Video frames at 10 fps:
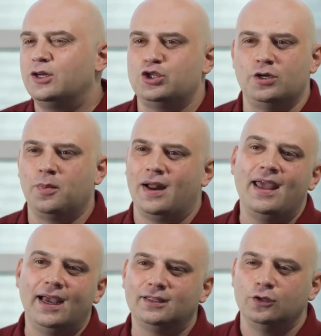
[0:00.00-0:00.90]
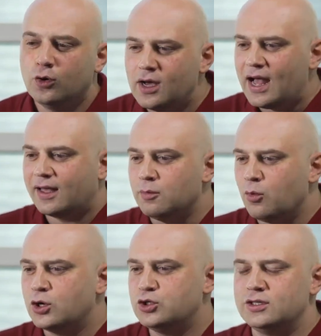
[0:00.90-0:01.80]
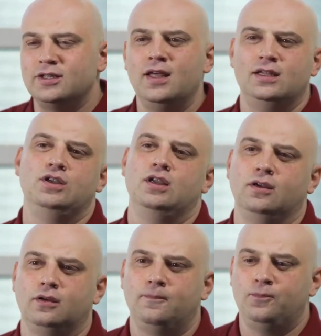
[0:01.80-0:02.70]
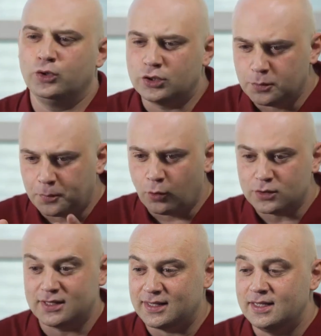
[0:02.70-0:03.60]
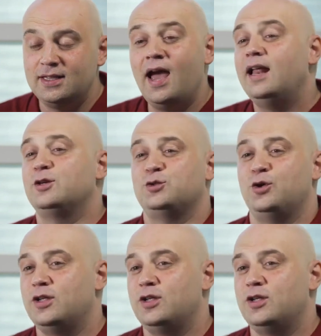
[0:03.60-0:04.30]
How can you not give them money? It's just remarkable what they demonstrate.